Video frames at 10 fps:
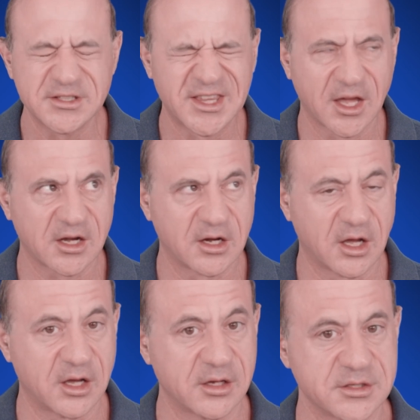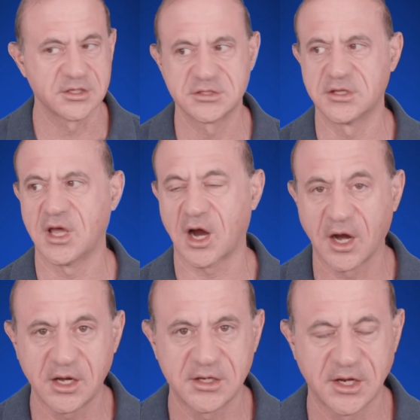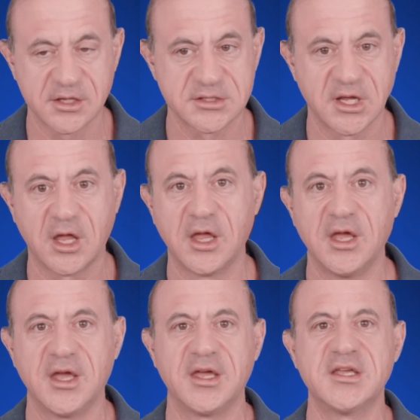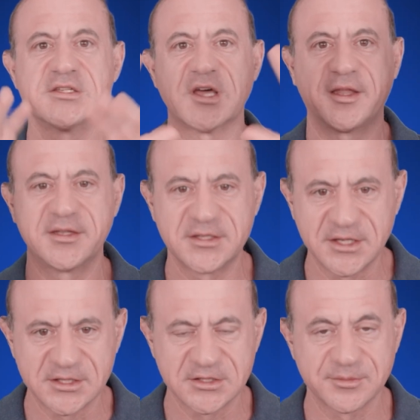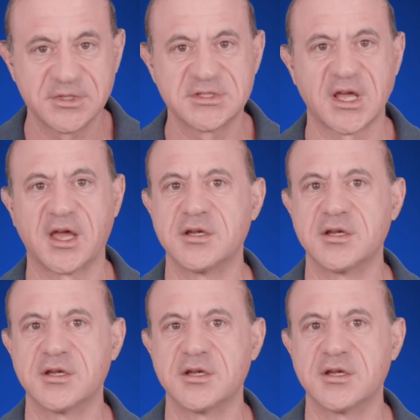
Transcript: the technology, so the architect skill is on system design,